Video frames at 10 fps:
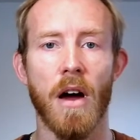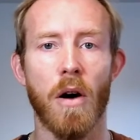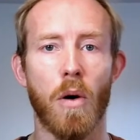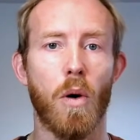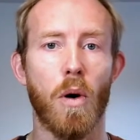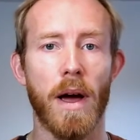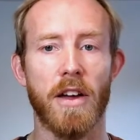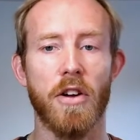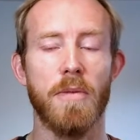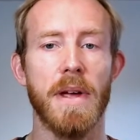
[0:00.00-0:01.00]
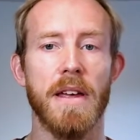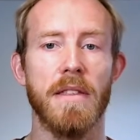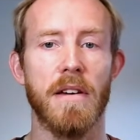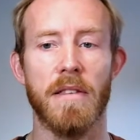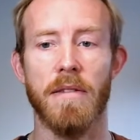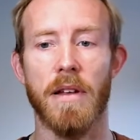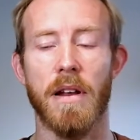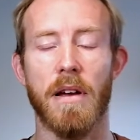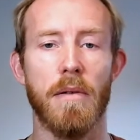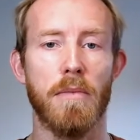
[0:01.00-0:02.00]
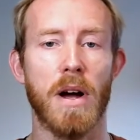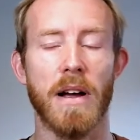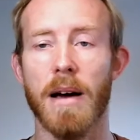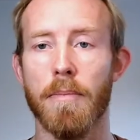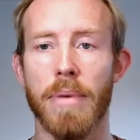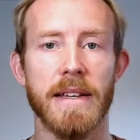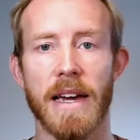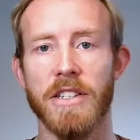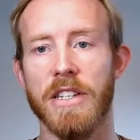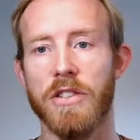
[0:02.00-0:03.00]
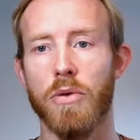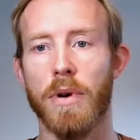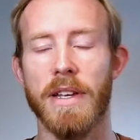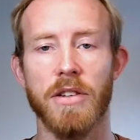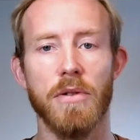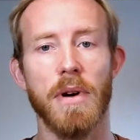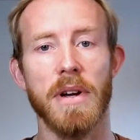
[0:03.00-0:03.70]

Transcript: or it could be that one company is actually talking to